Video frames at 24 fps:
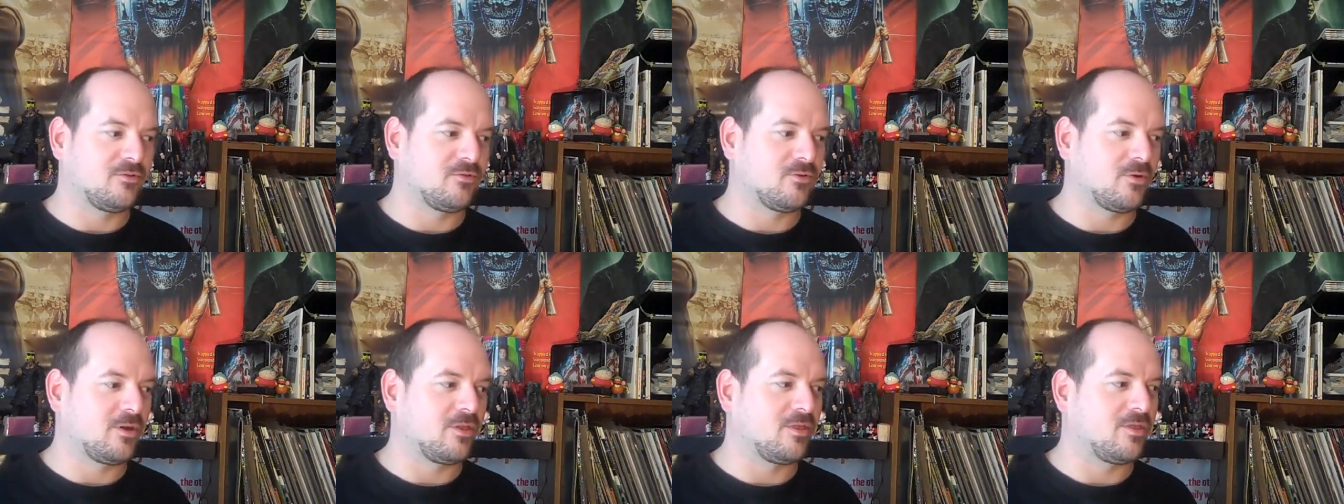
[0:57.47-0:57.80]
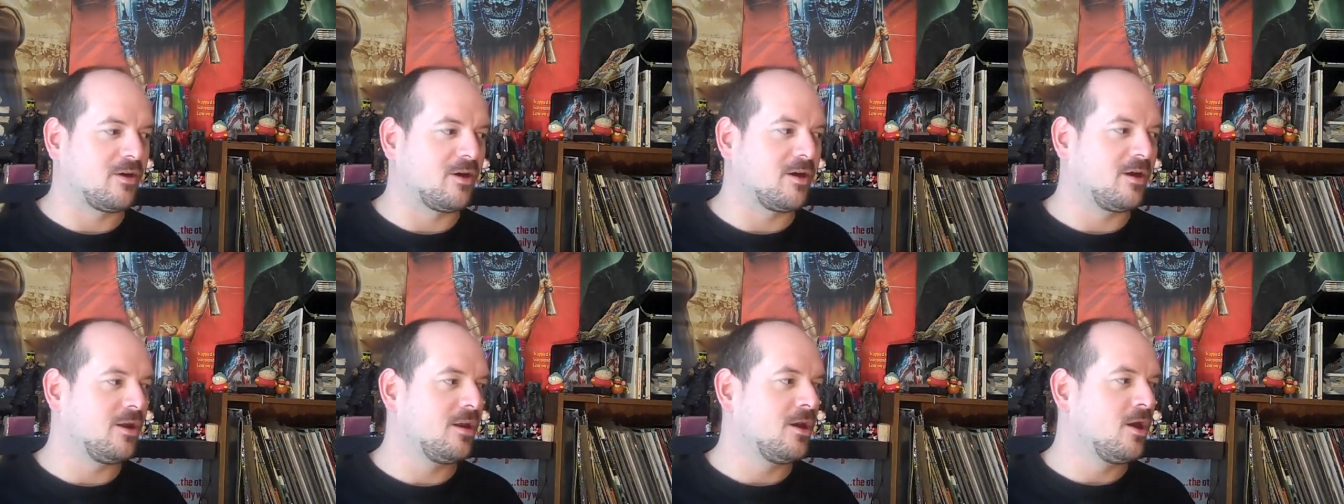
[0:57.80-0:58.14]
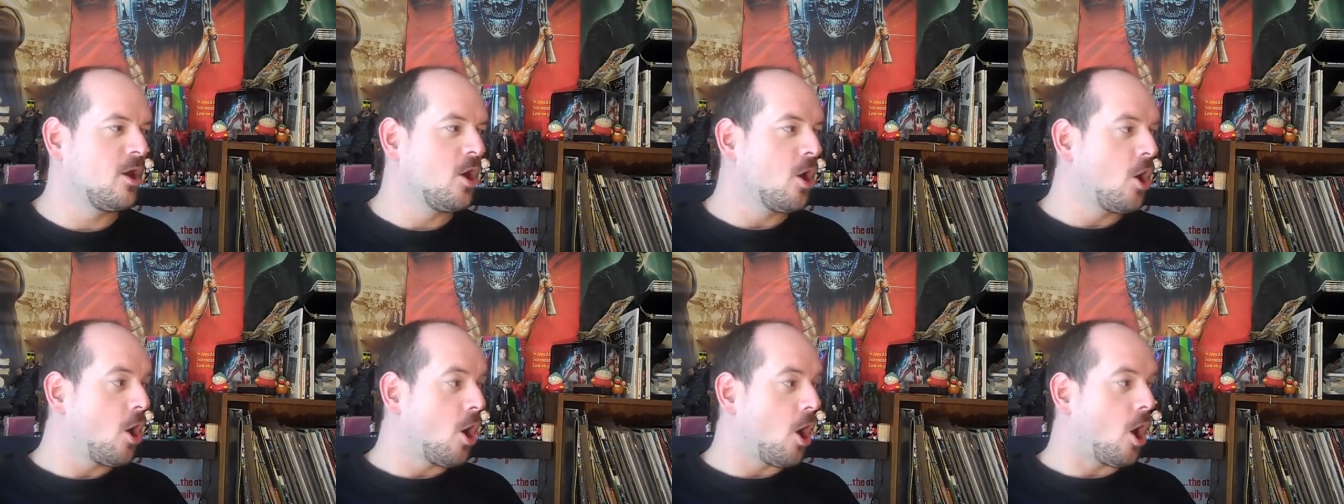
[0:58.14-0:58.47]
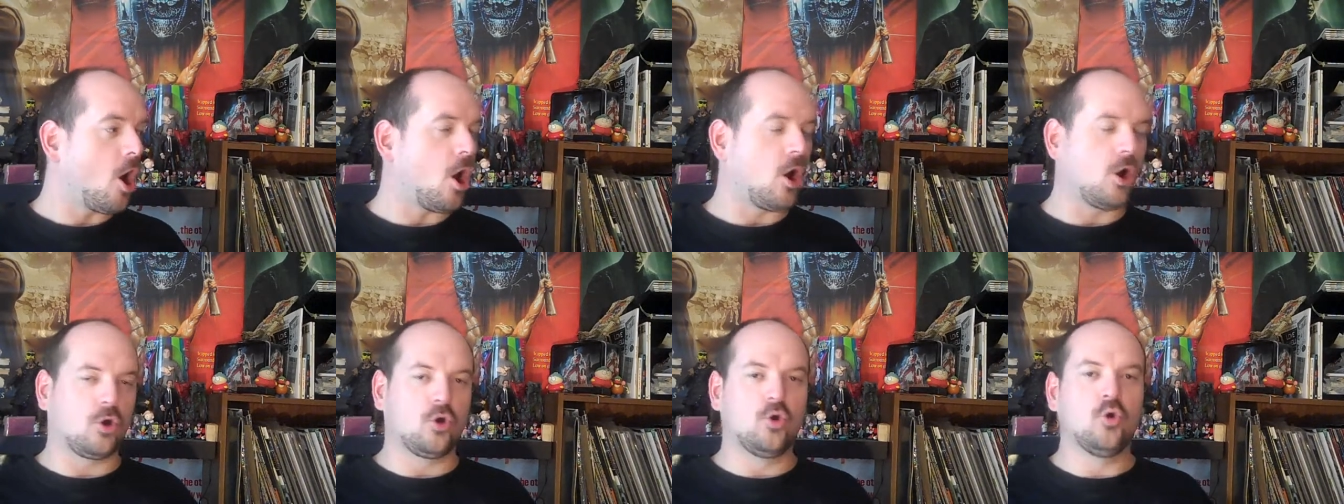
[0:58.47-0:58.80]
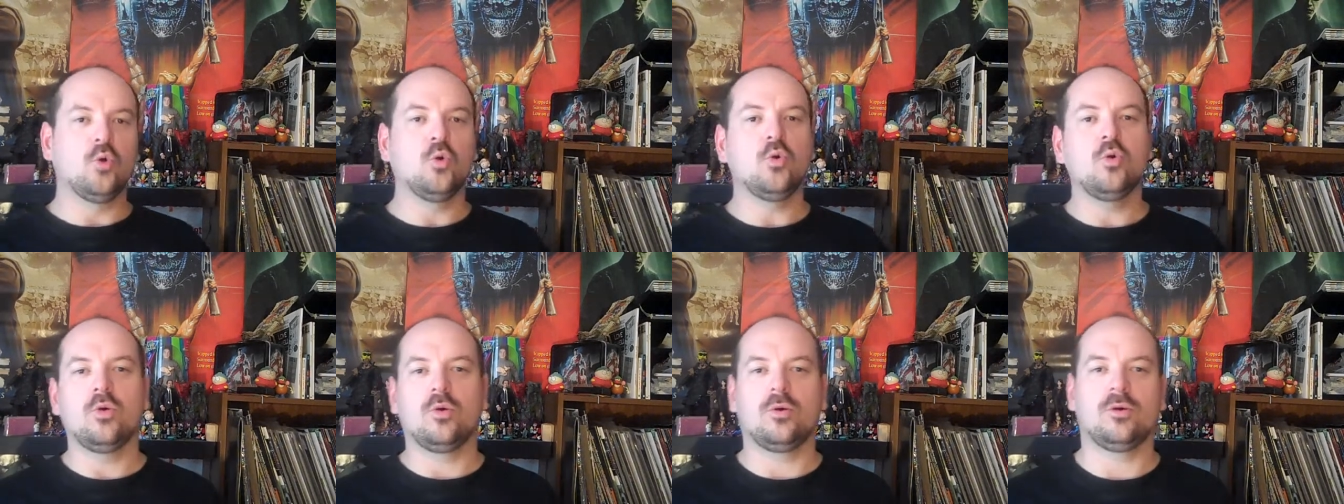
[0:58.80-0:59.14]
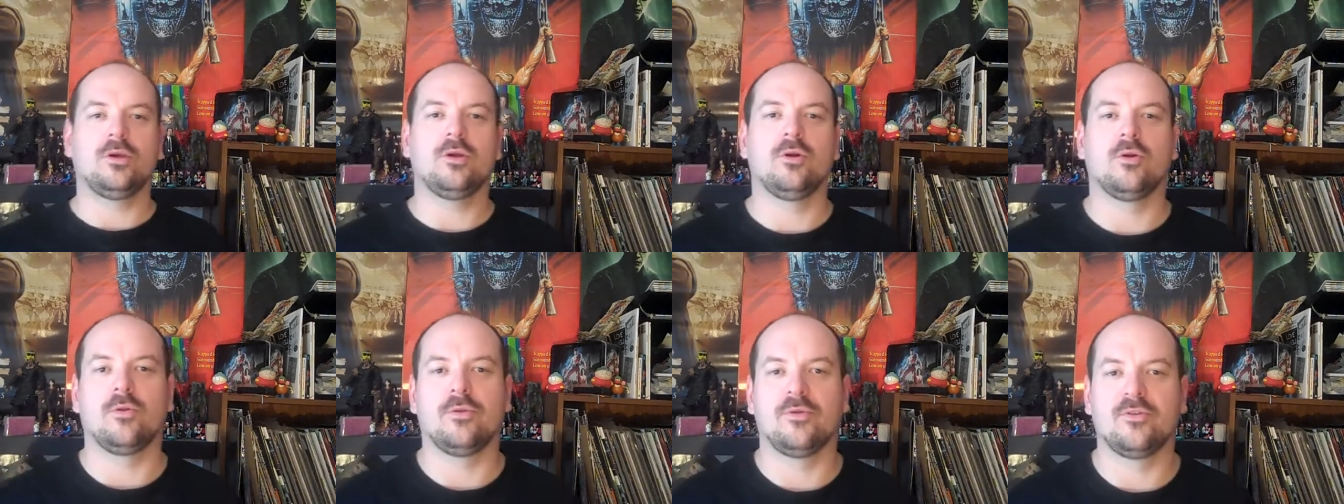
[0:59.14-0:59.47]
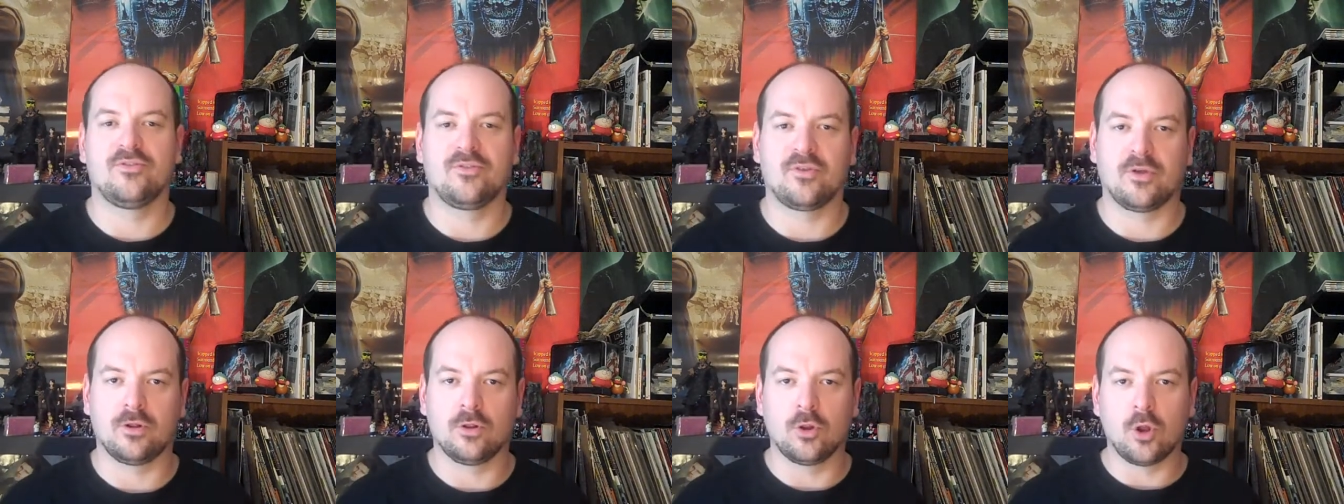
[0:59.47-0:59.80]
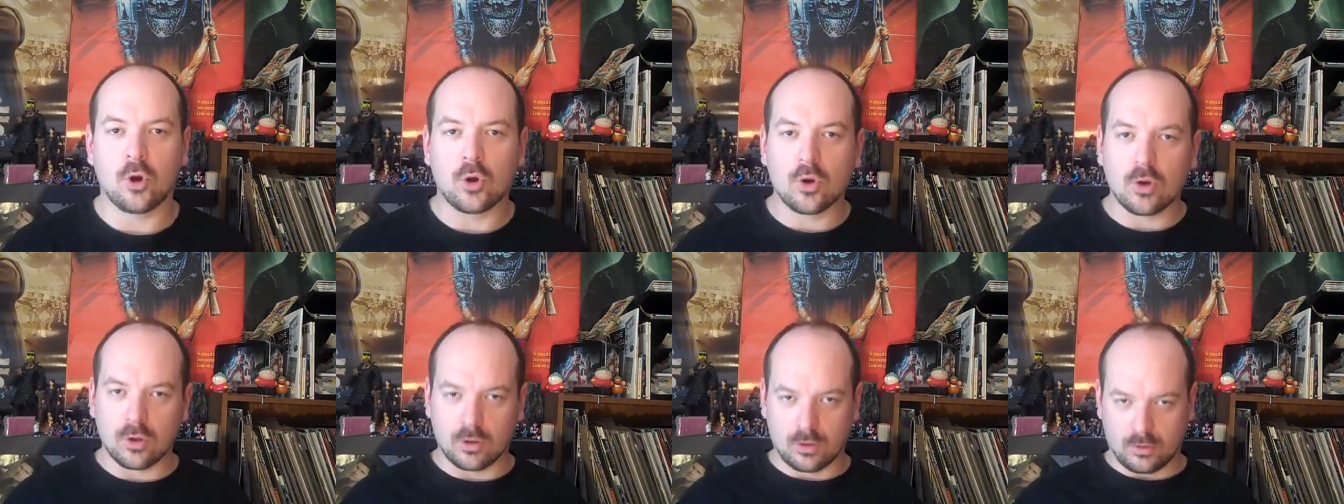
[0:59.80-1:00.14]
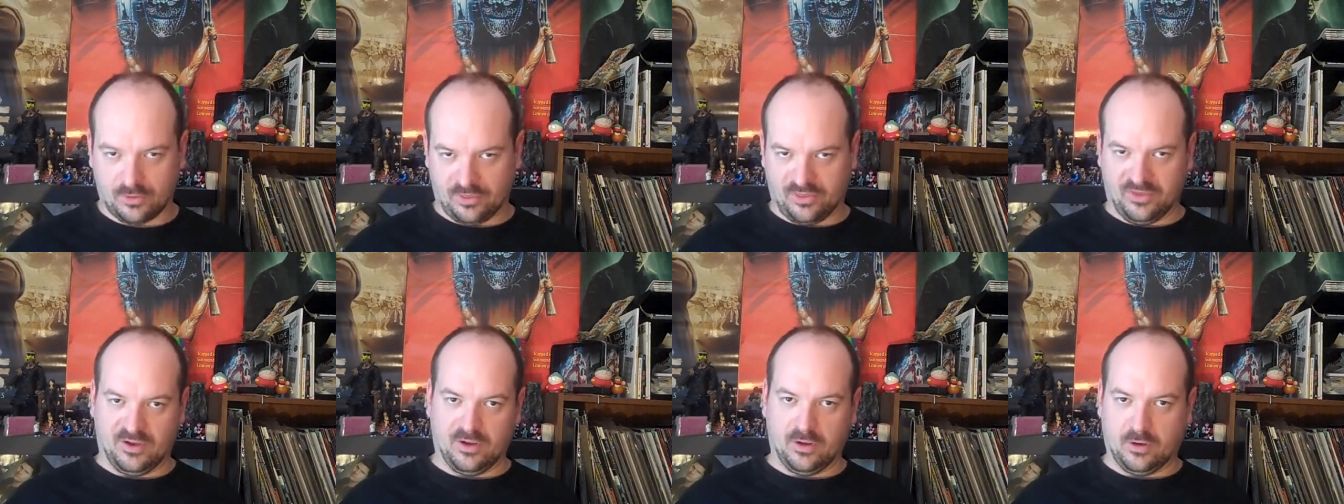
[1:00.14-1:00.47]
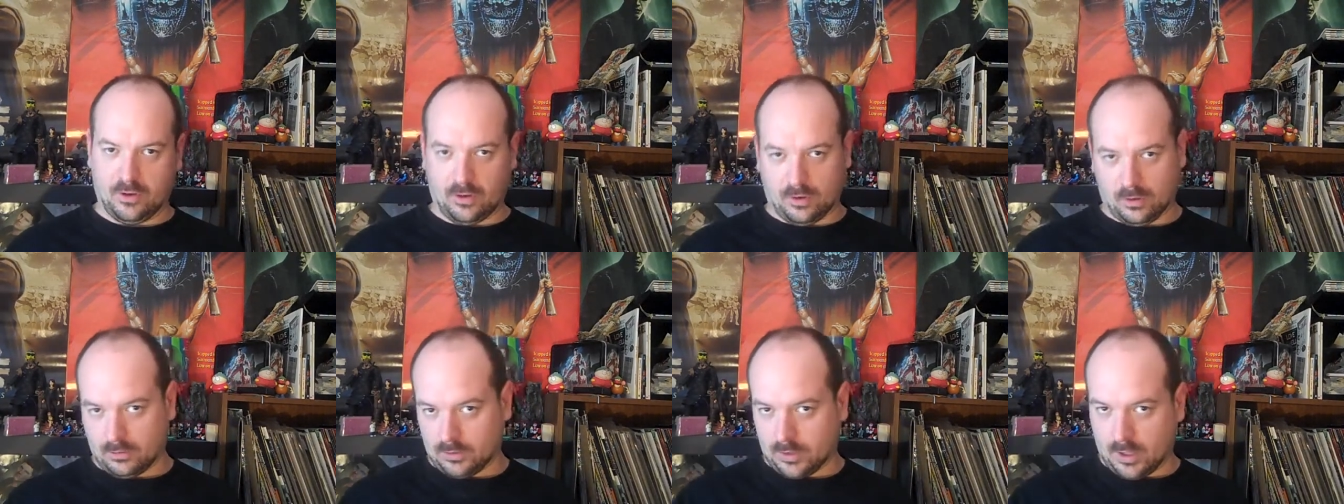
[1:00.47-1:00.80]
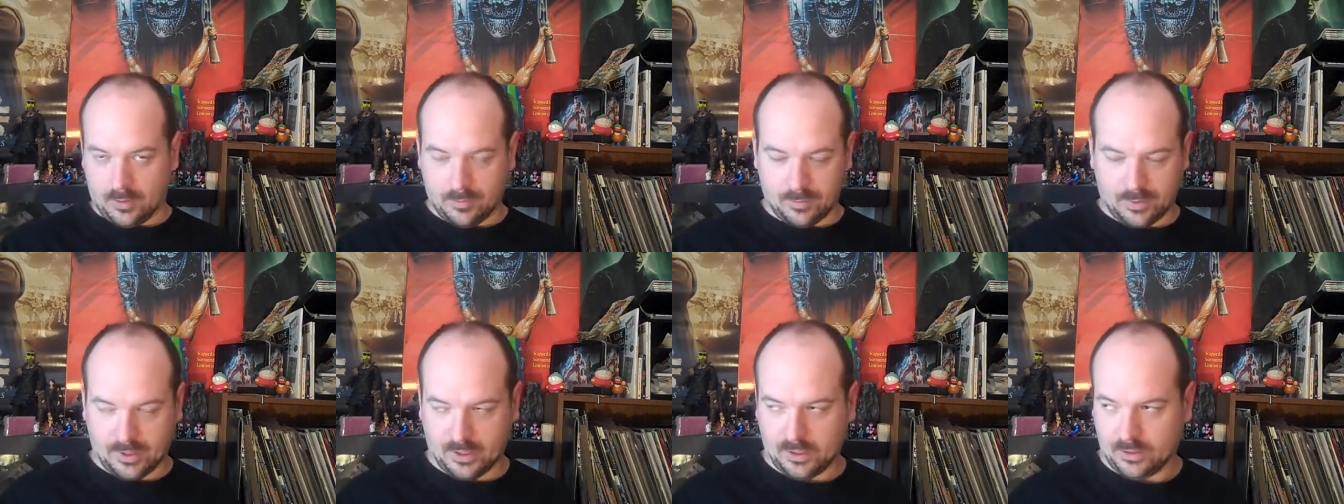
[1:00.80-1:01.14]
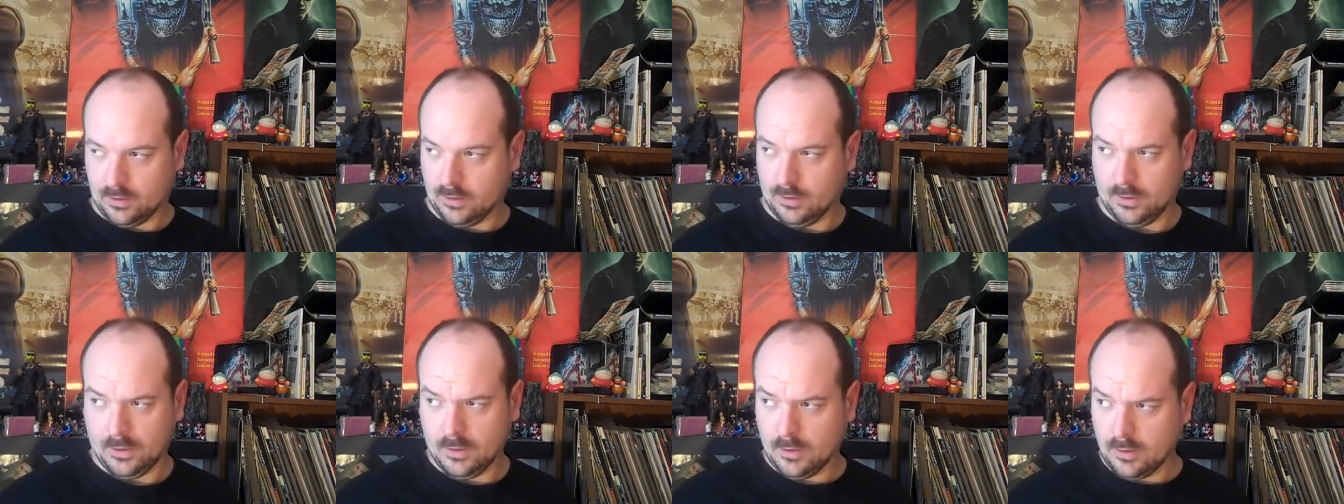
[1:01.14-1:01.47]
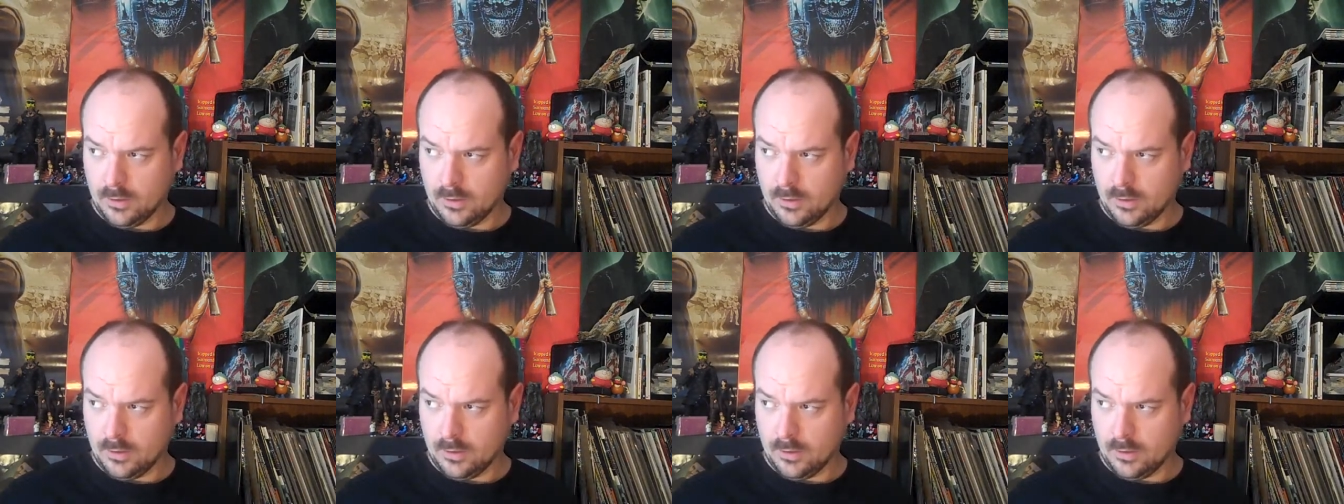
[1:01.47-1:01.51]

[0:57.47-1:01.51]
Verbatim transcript: So I thought, oh, cool, you know, there's a local theater company